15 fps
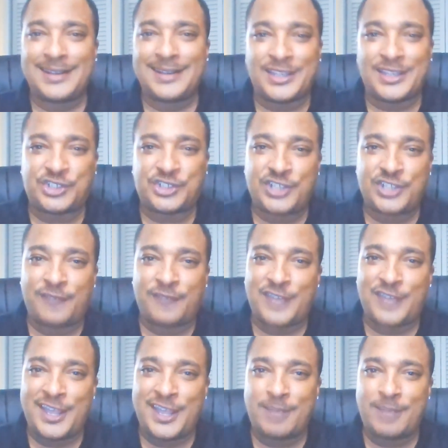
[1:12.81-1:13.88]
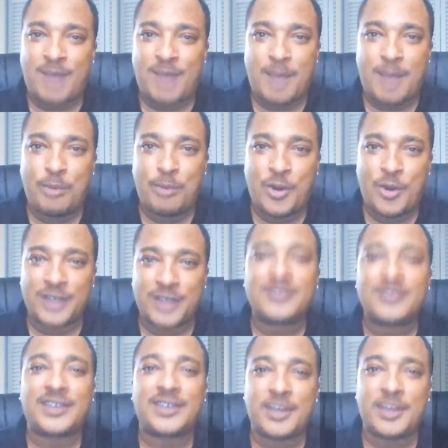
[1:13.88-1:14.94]
they shift in my boy
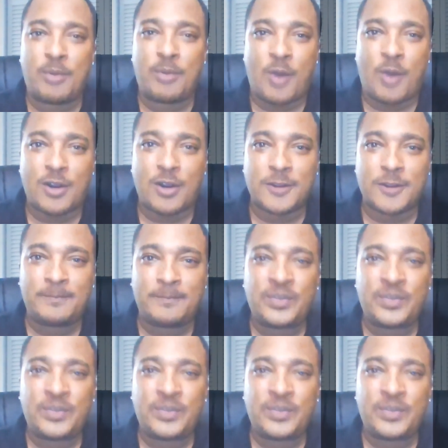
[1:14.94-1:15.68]
Kemba Walker.